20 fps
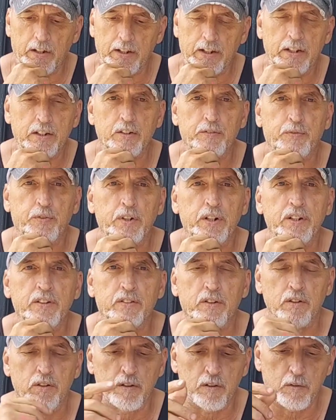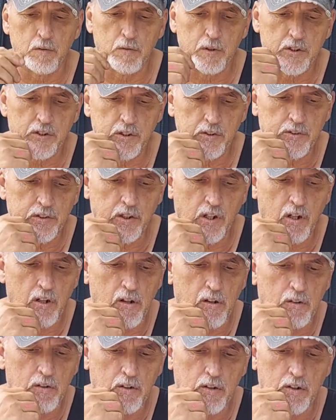in the freezer, which you
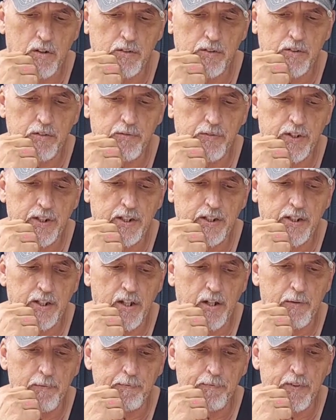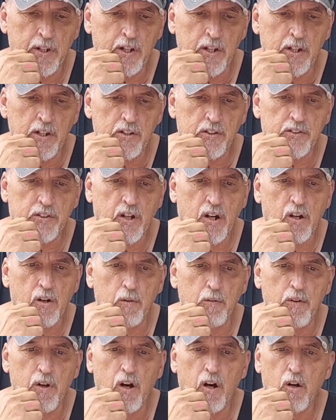saw on the video.
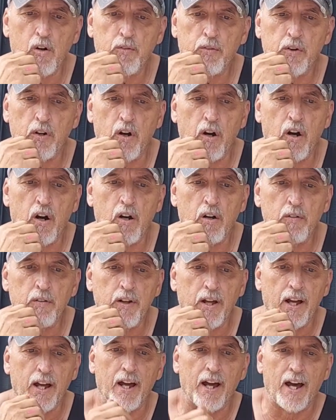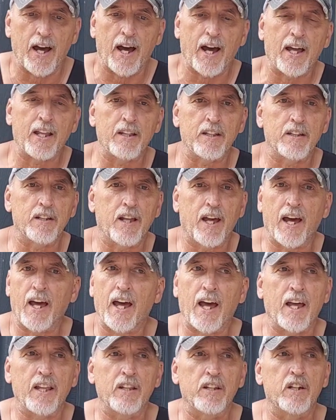So overall, I
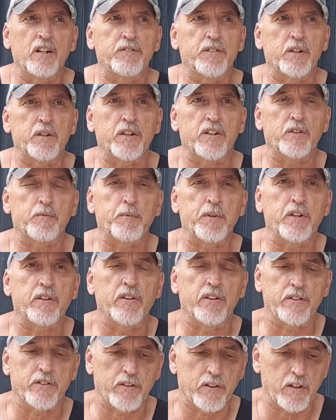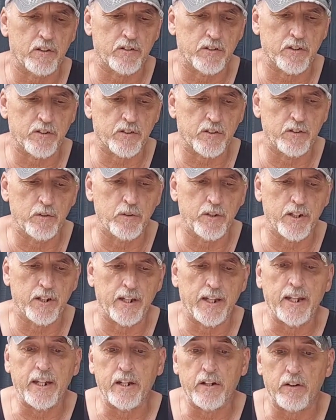love the experience just doing it
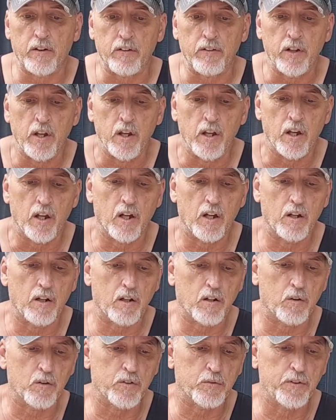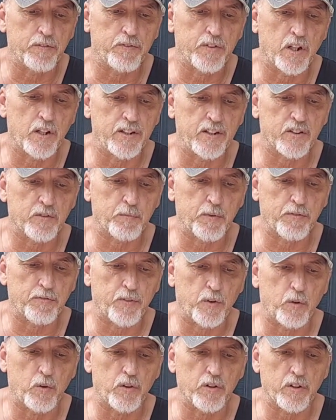here. Of course, we've done this
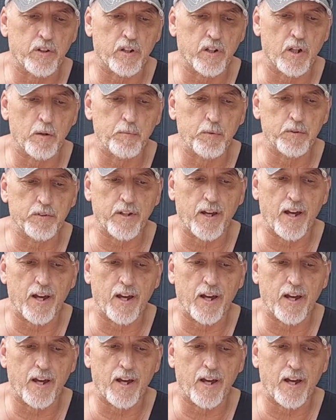before a couple